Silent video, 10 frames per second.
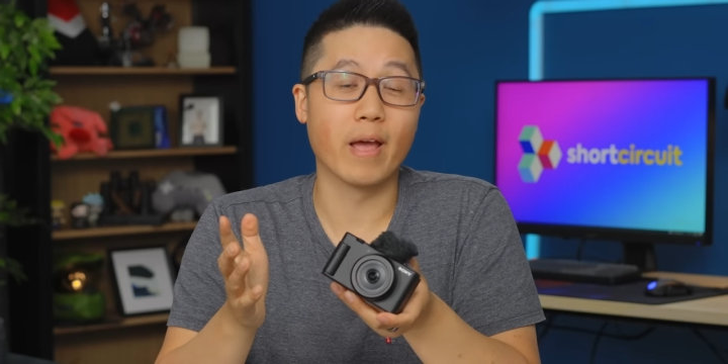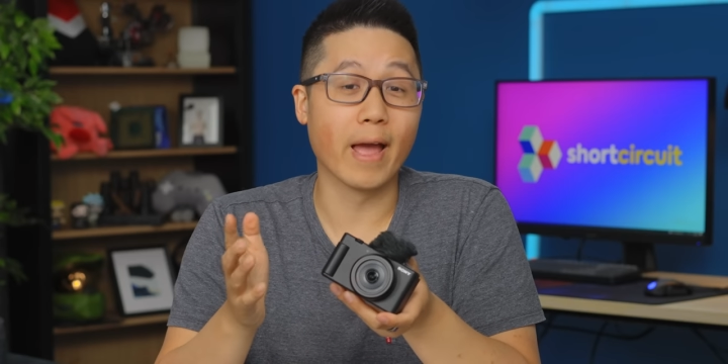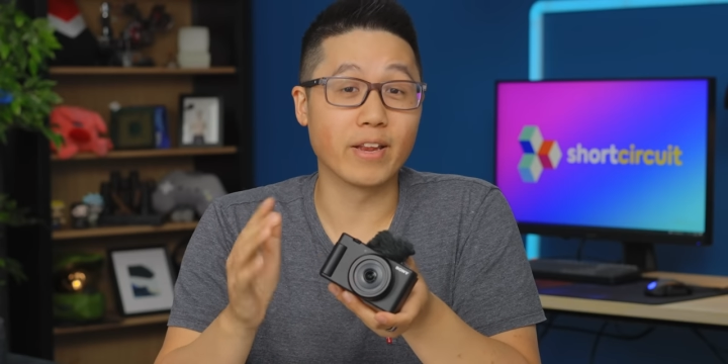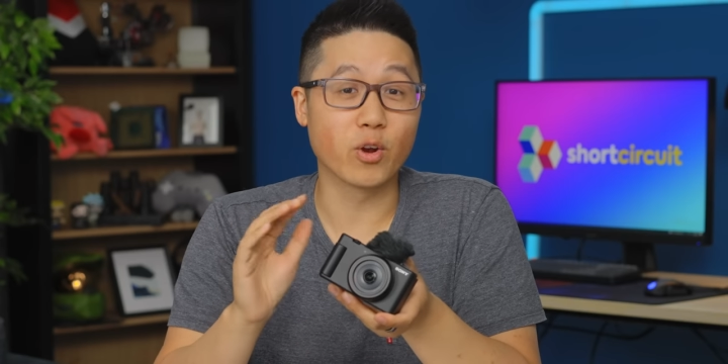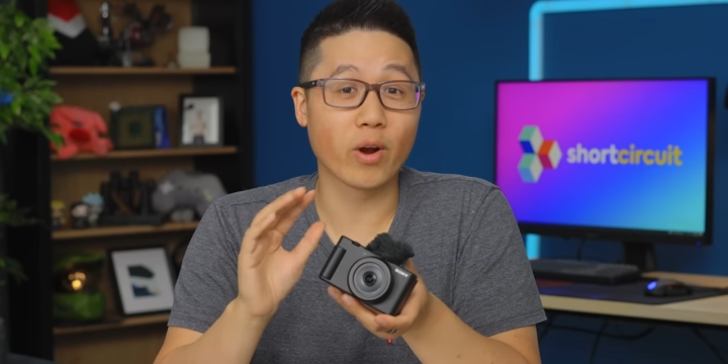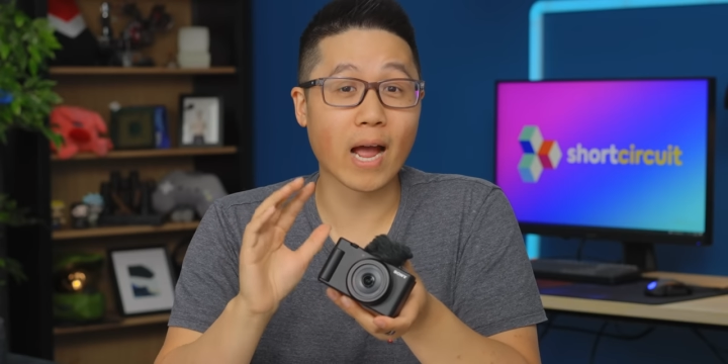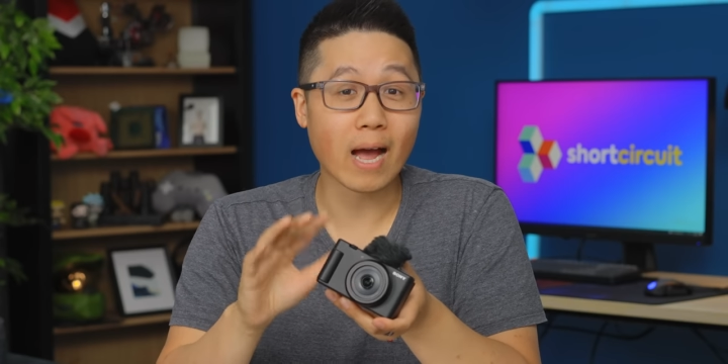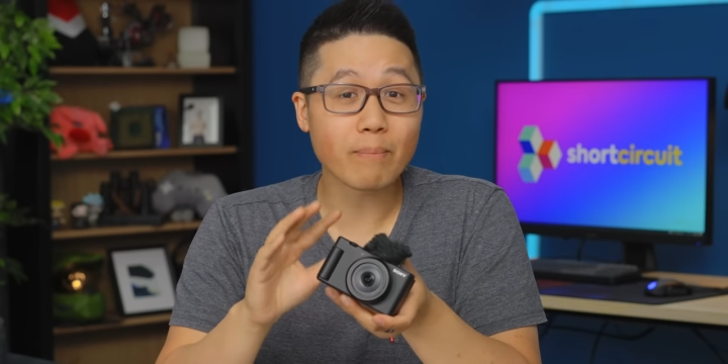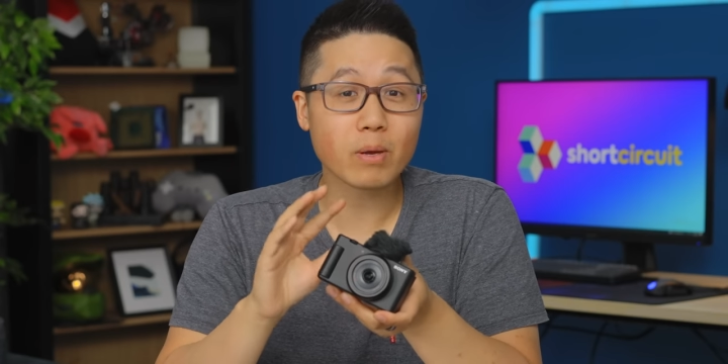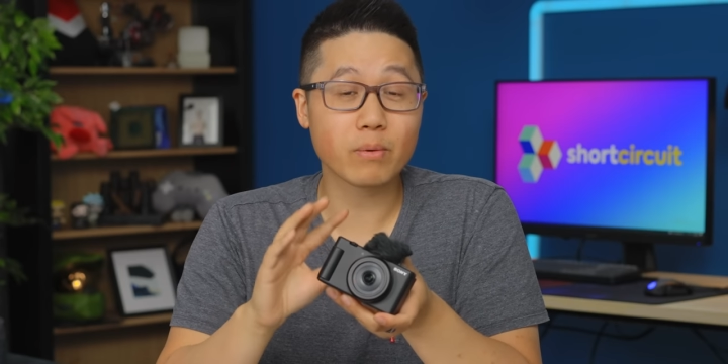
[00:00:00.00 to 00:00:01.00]
and you're
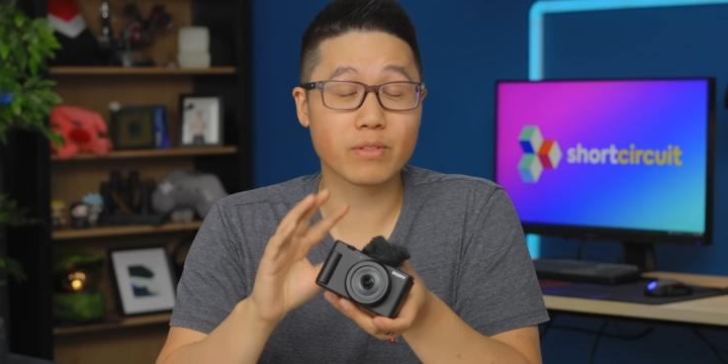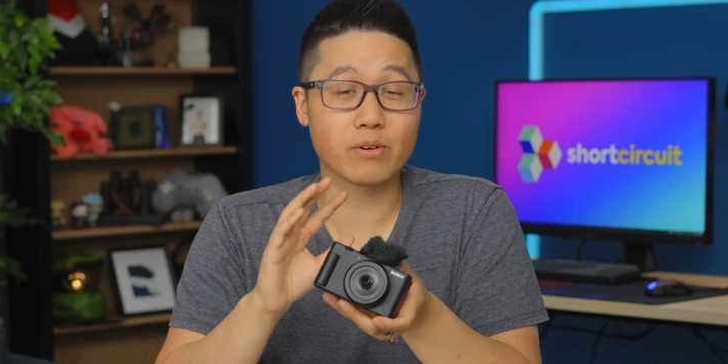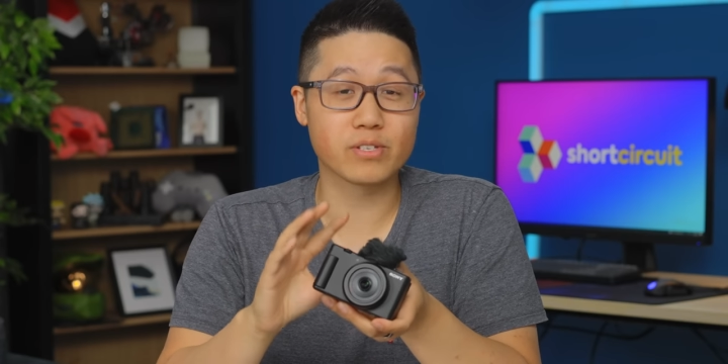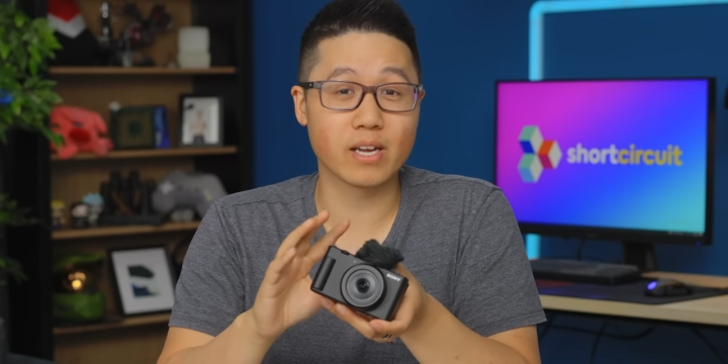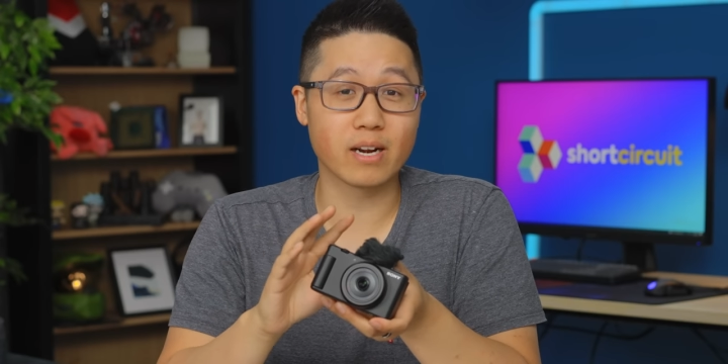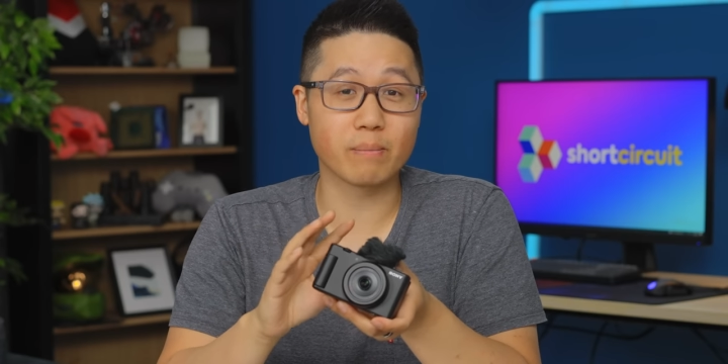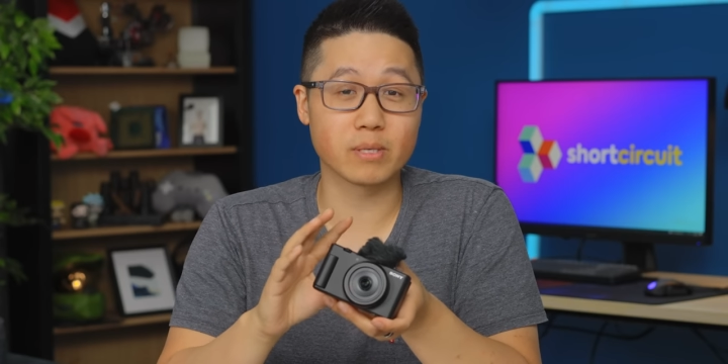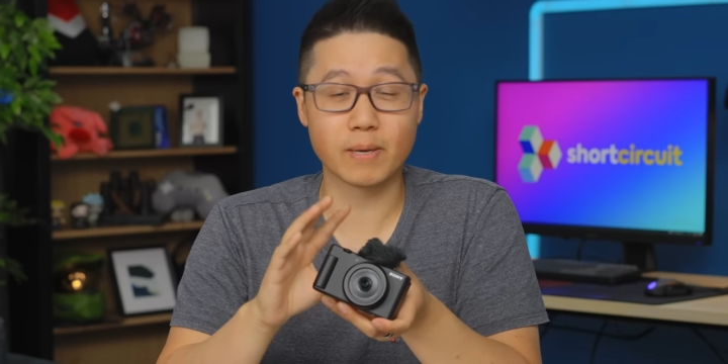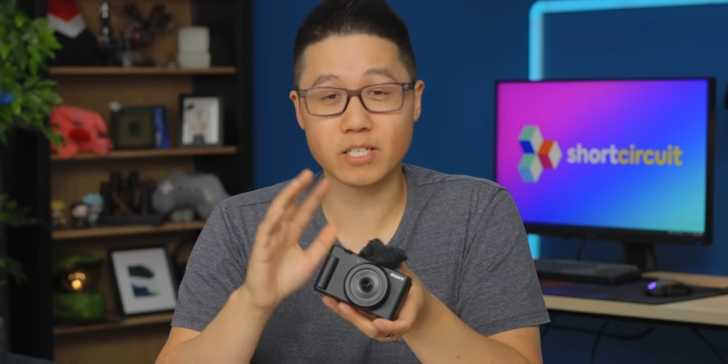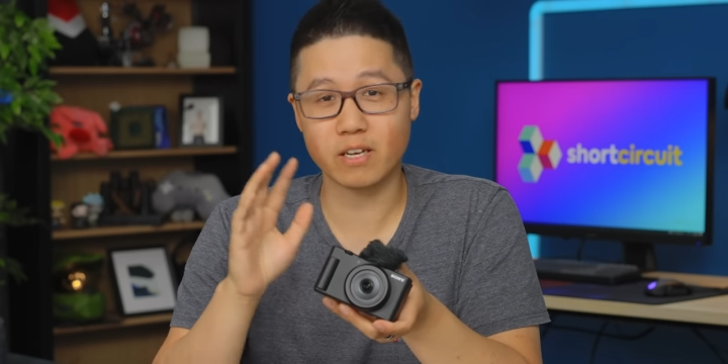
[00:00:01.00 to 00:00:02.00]
happy with your setup,
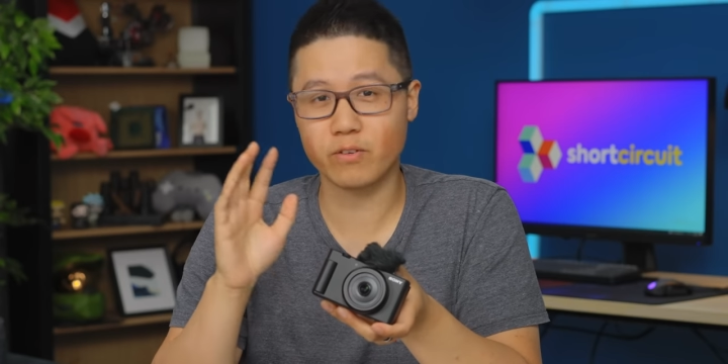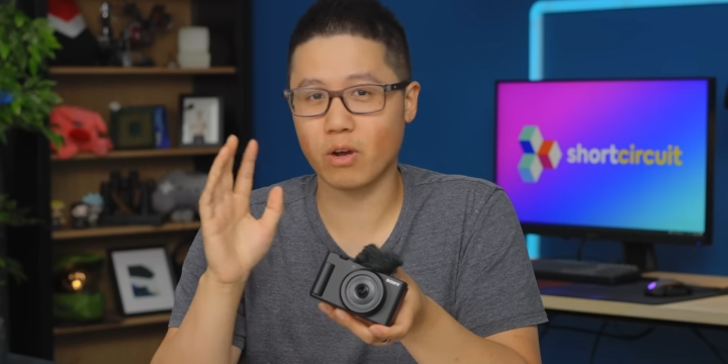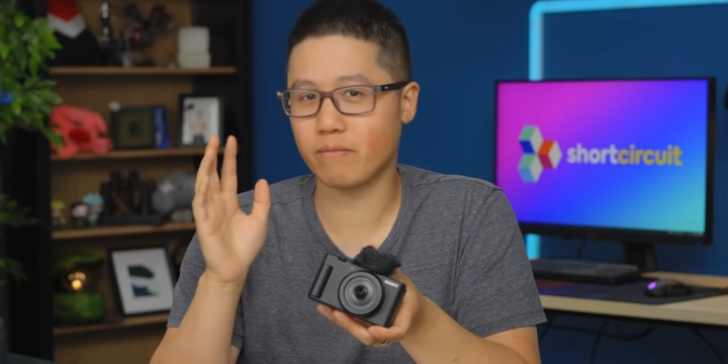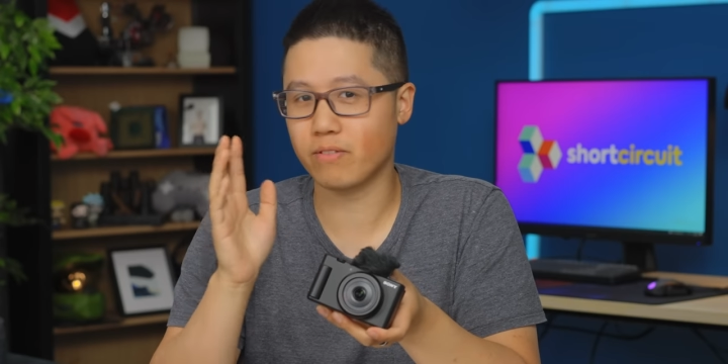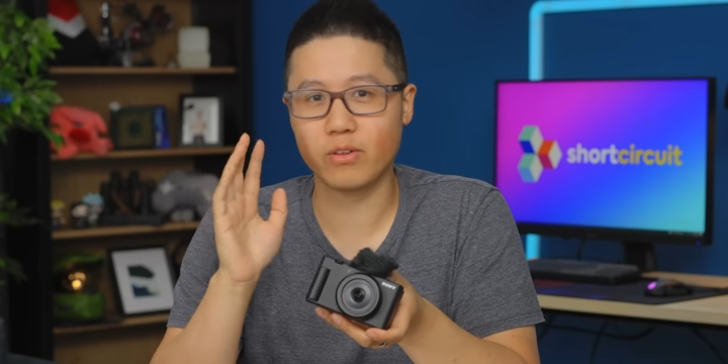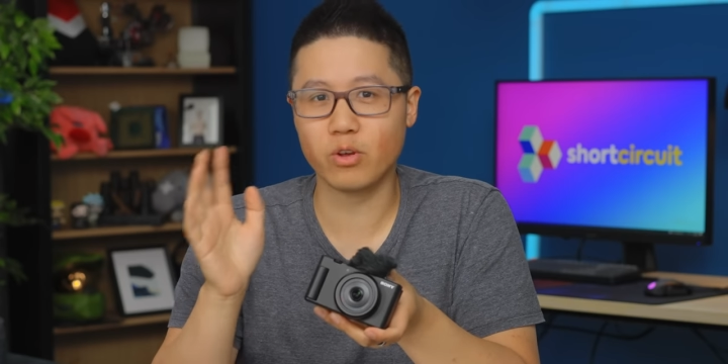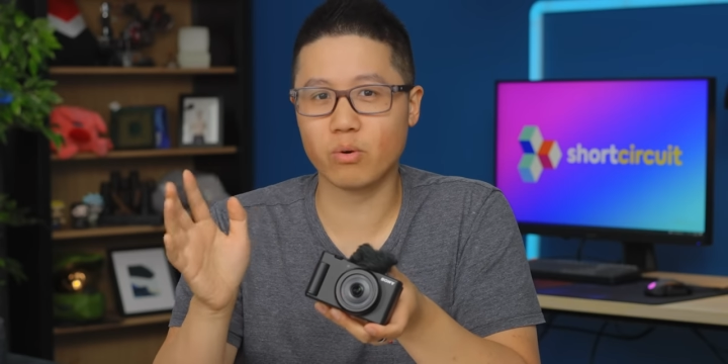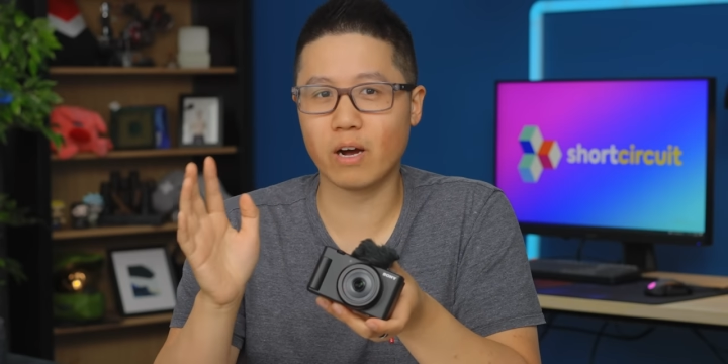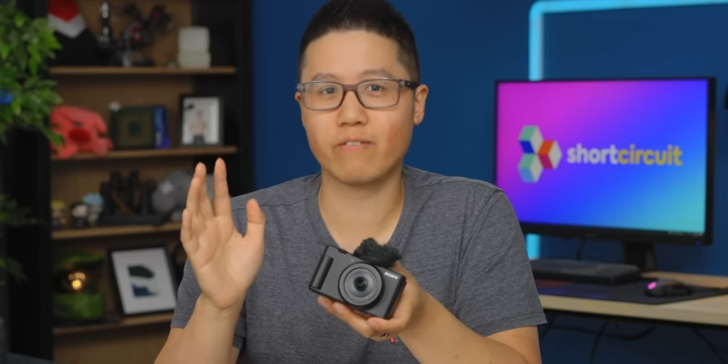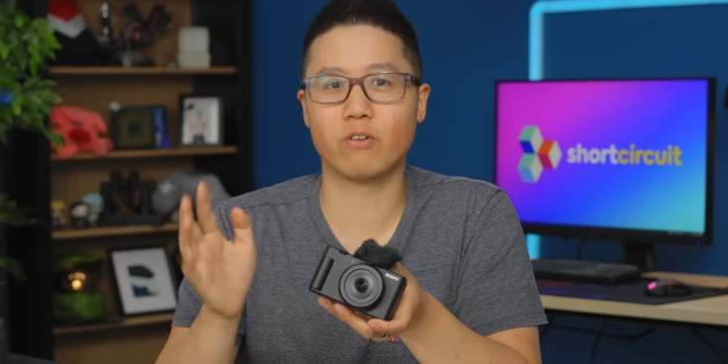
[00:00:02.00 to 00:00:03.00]
especially if you have the
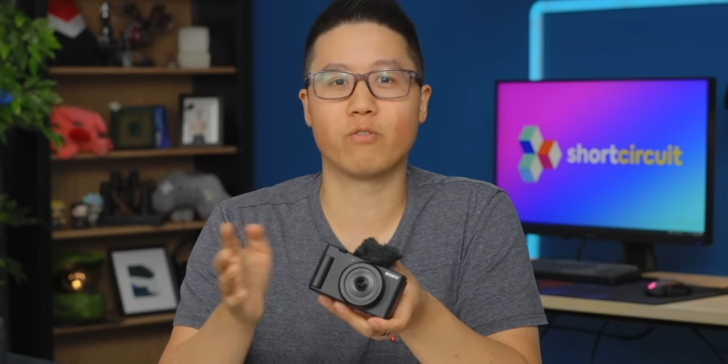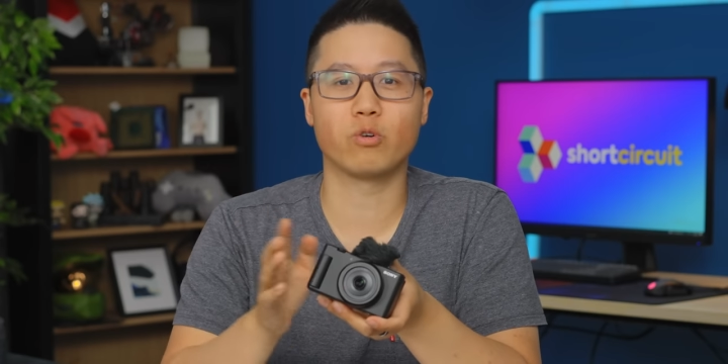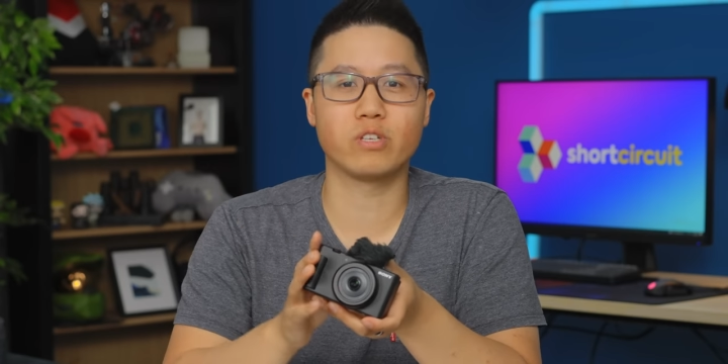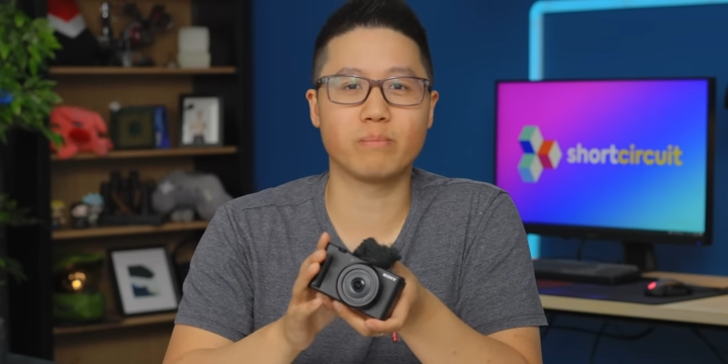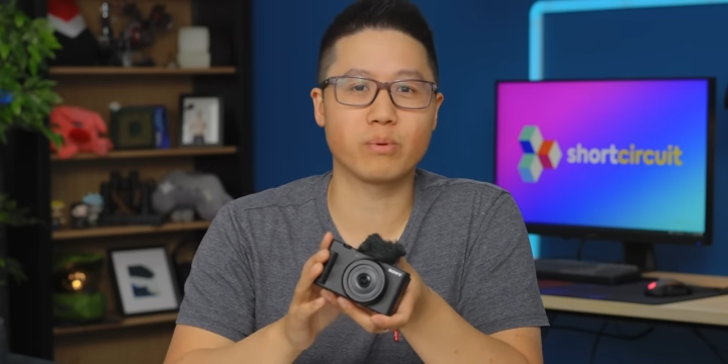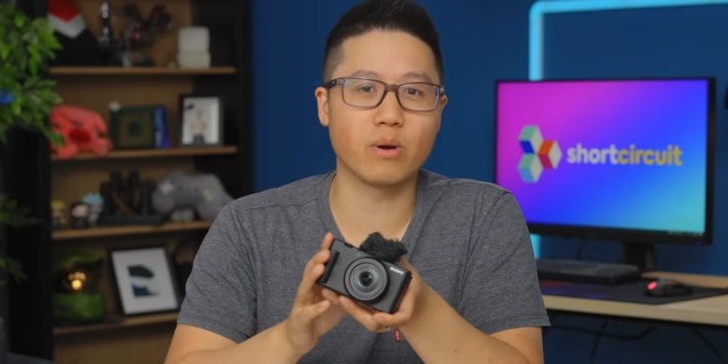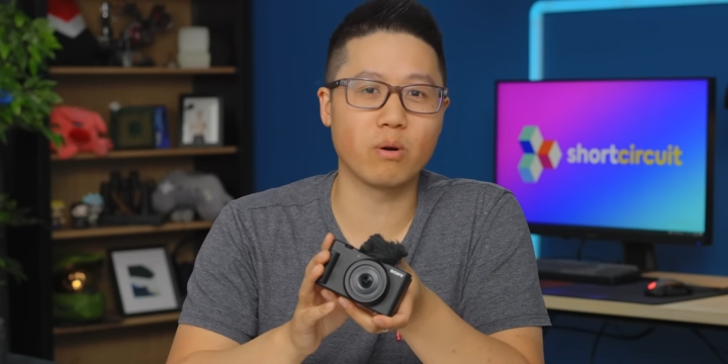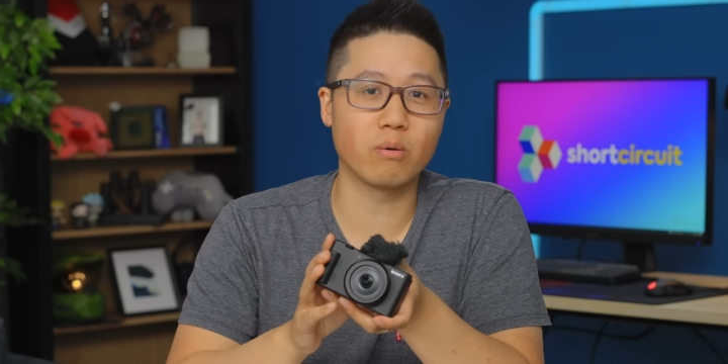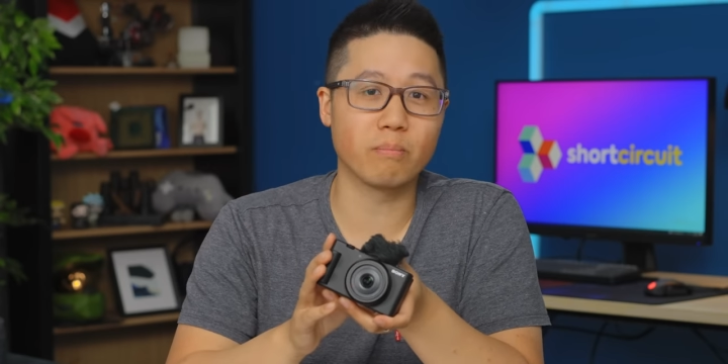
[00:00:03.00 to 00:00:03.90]
new iPhone 14 Pro